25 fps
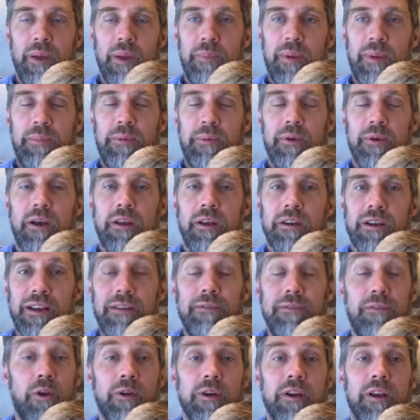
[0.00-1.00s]
people can't
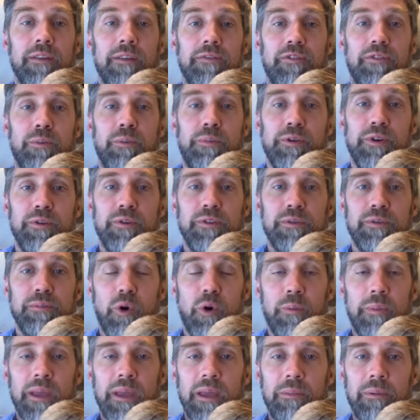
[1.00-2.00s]
live long enough to produce
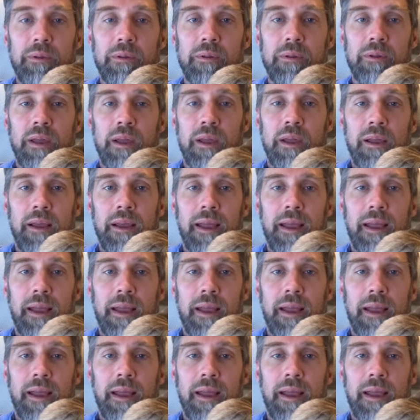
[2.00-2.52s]
more people,